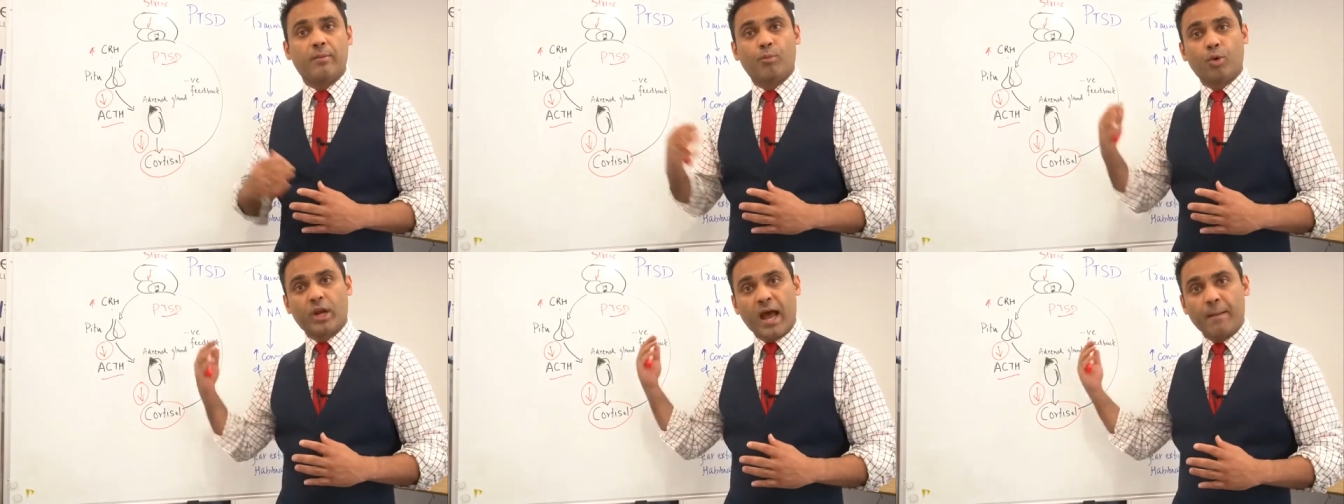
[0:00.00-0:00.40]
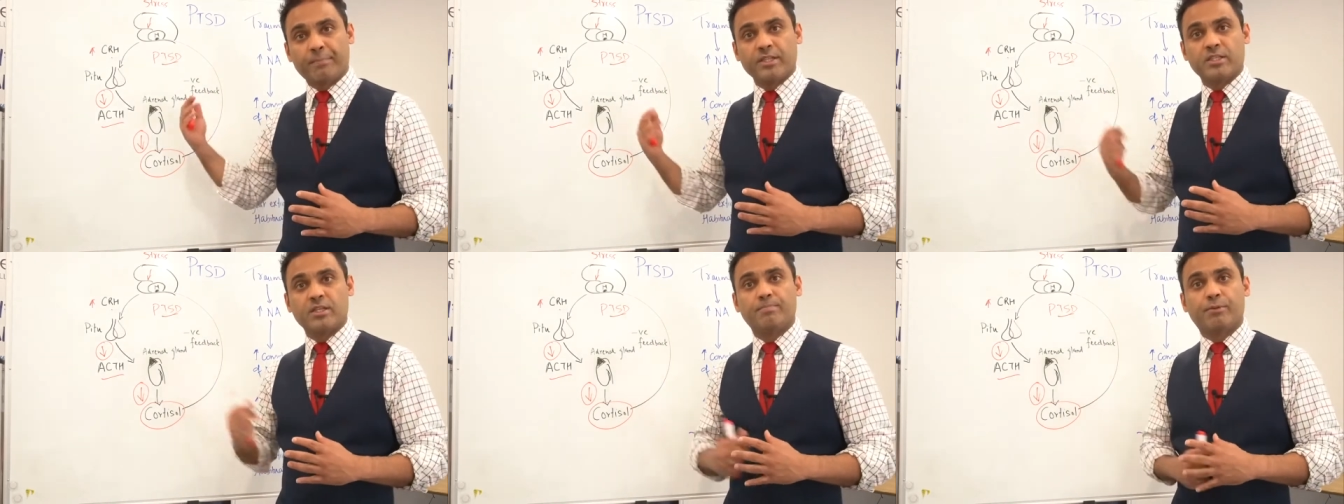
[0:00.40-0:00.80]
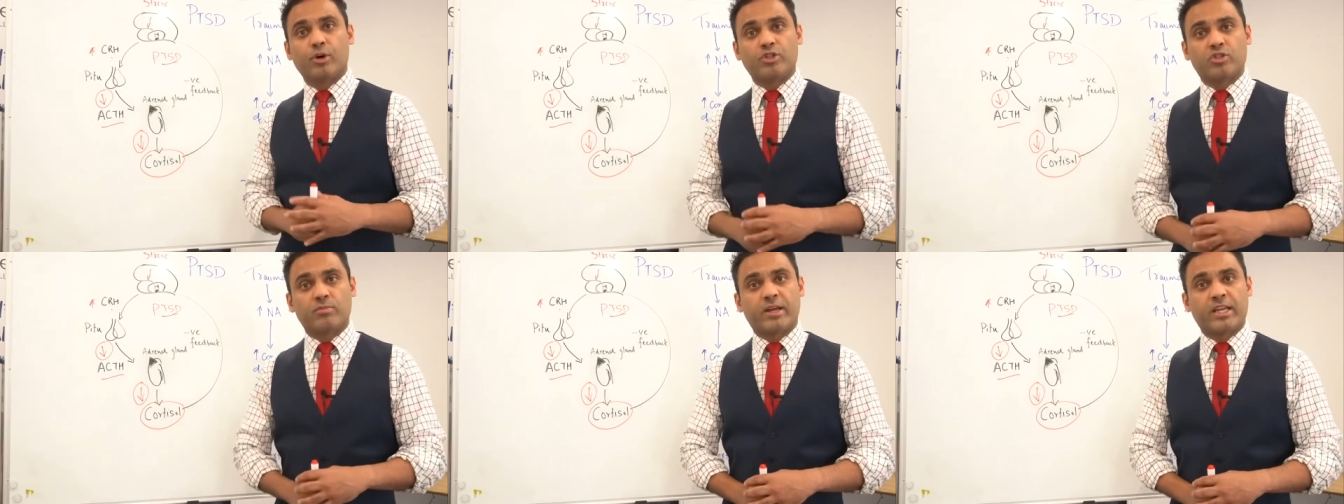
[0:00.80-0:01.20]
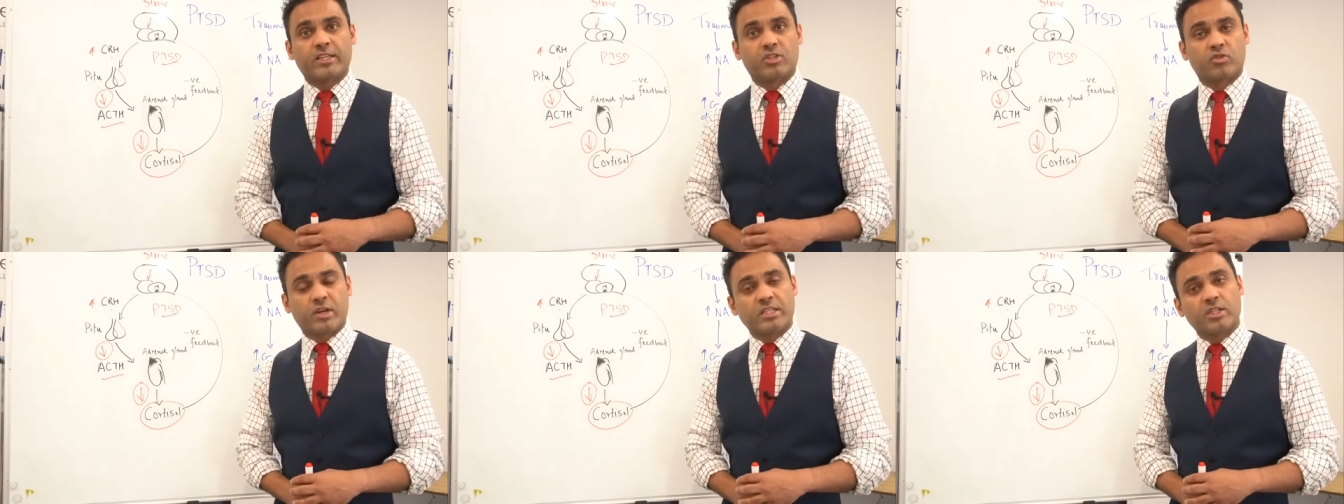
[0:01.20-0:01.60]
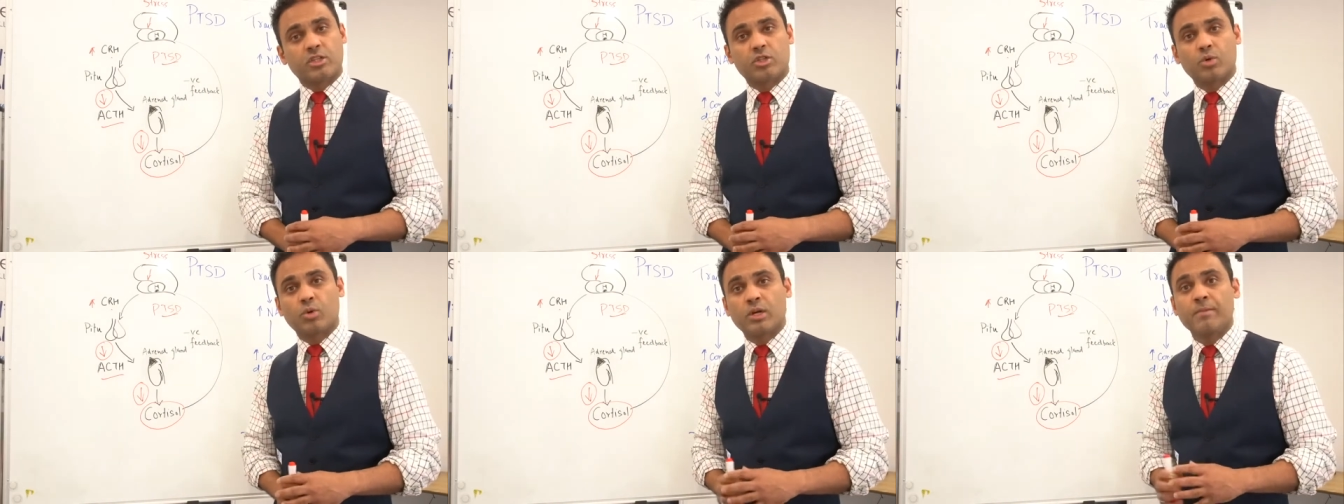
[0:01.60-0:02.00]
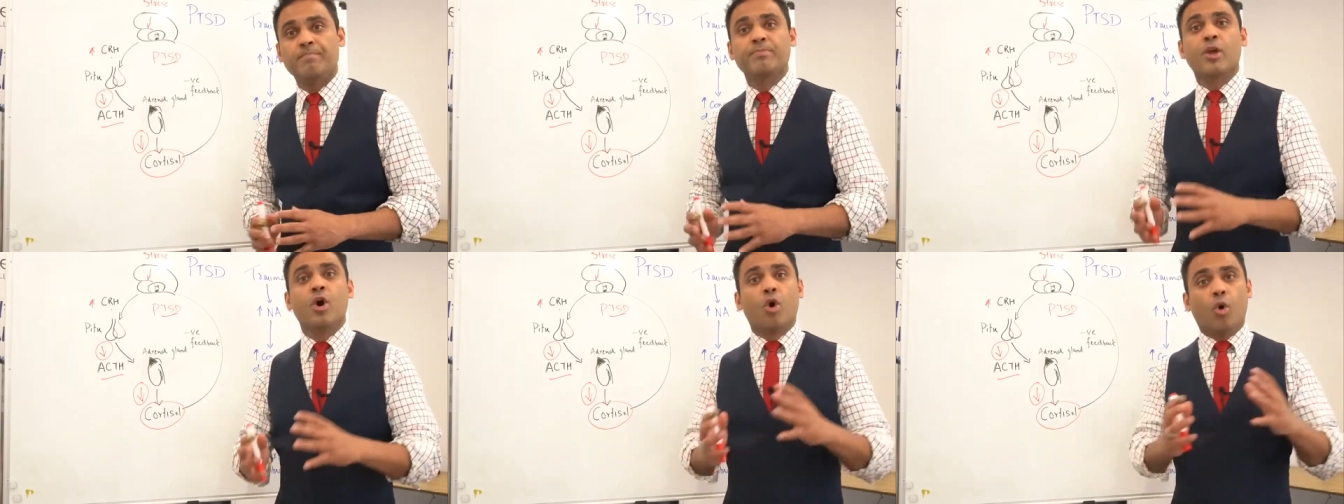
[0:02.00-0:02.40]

what happens in post-traumatic stress disorder,